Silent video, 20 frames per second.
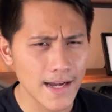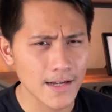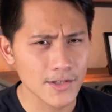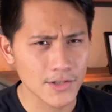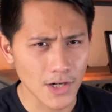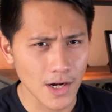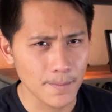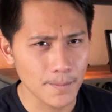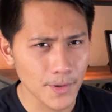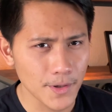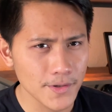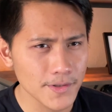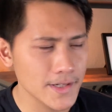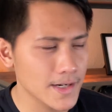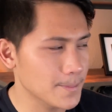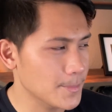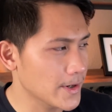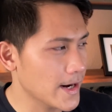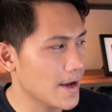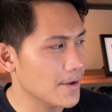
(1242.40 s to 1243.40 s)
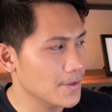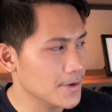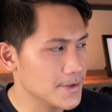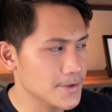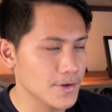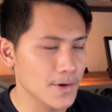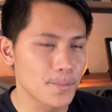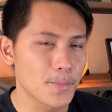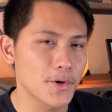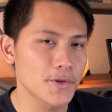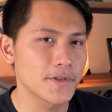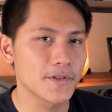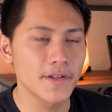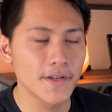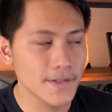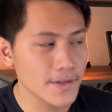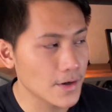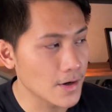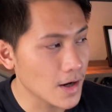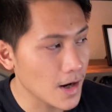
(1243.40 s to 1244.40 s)
job post that I put out there. So I posted
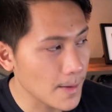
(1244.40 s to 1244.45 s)
this on